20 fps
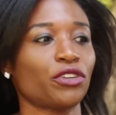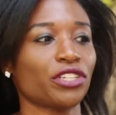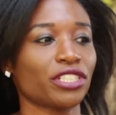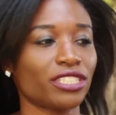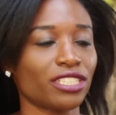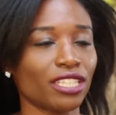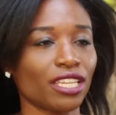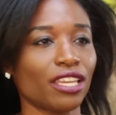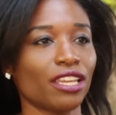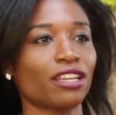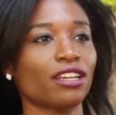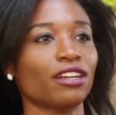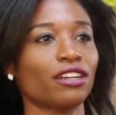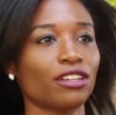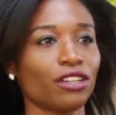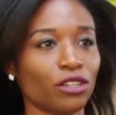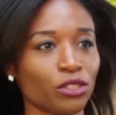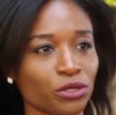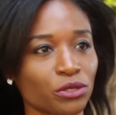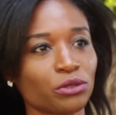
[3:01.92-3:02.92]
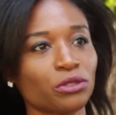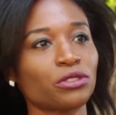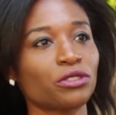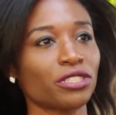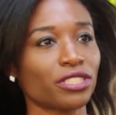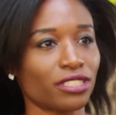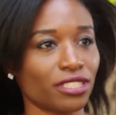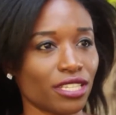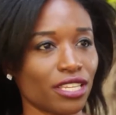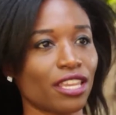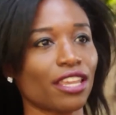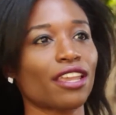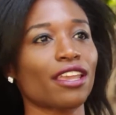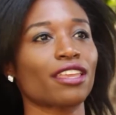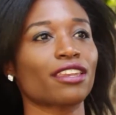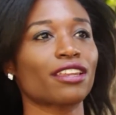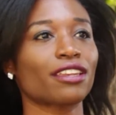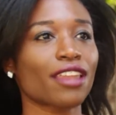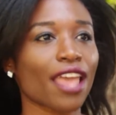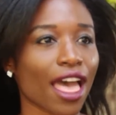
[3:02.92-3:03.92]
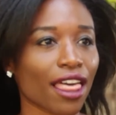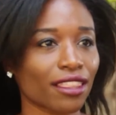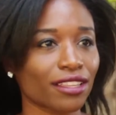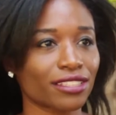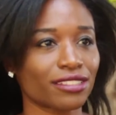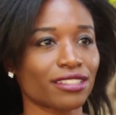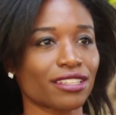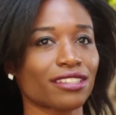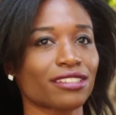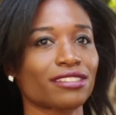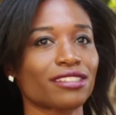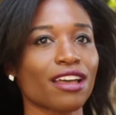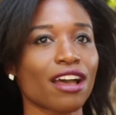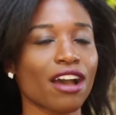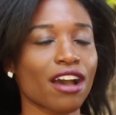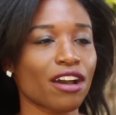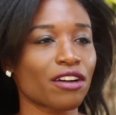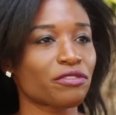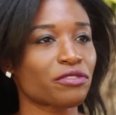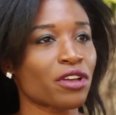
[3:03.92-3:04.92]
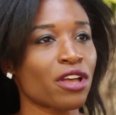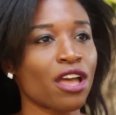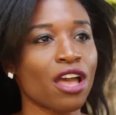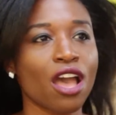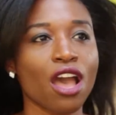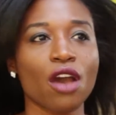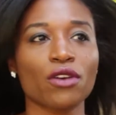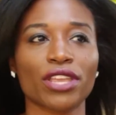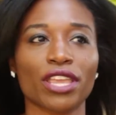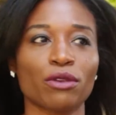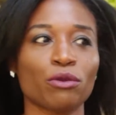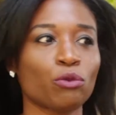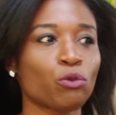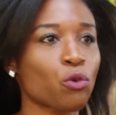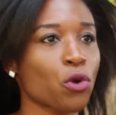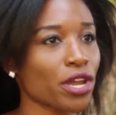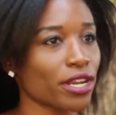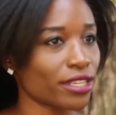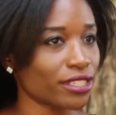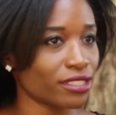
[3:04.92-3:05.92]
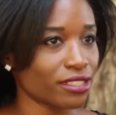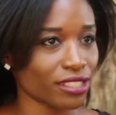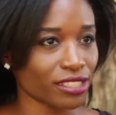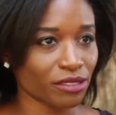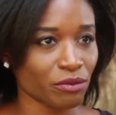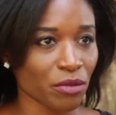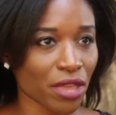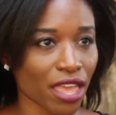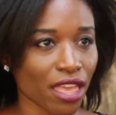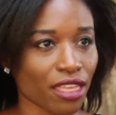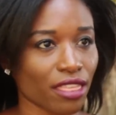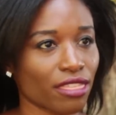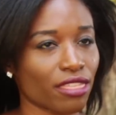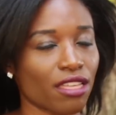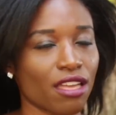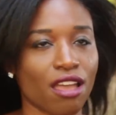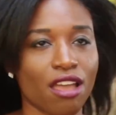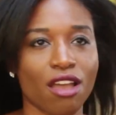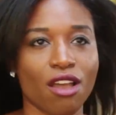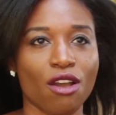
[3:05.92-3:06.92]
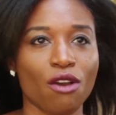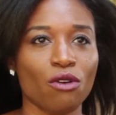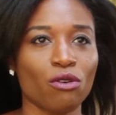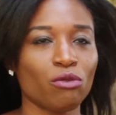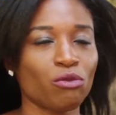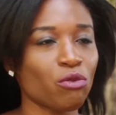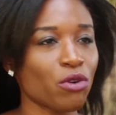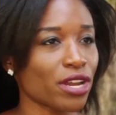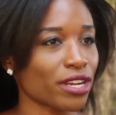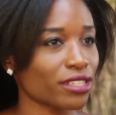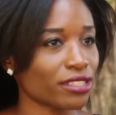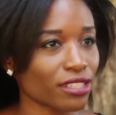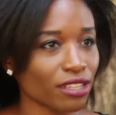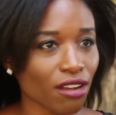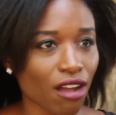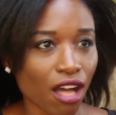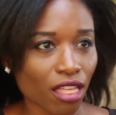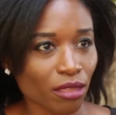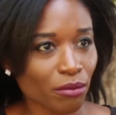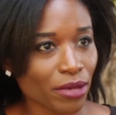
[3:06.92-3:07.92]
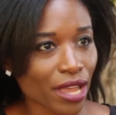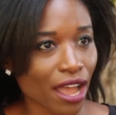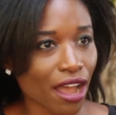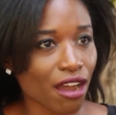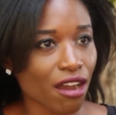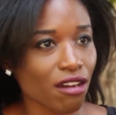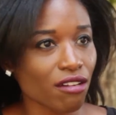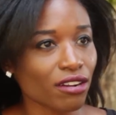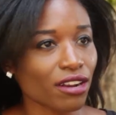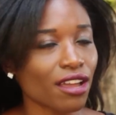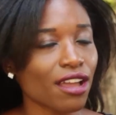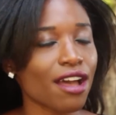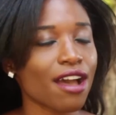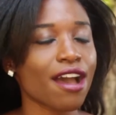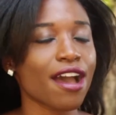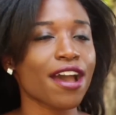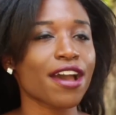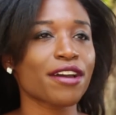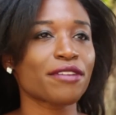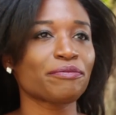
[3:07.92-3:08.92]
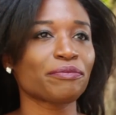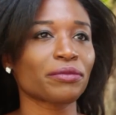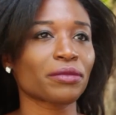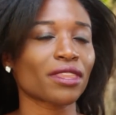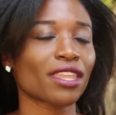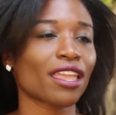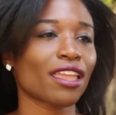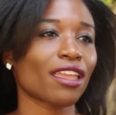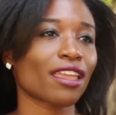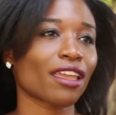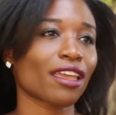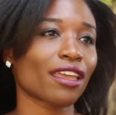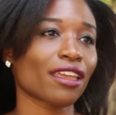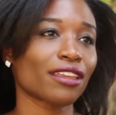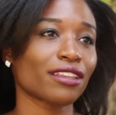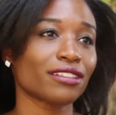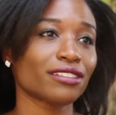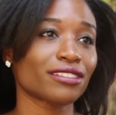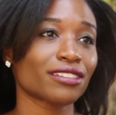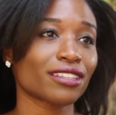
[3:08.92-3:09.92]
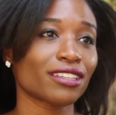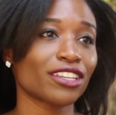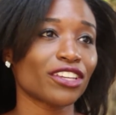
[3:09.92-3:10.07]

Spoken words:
critique, a cultural critique and analysis of, okay, what is this myth? What is it all about? And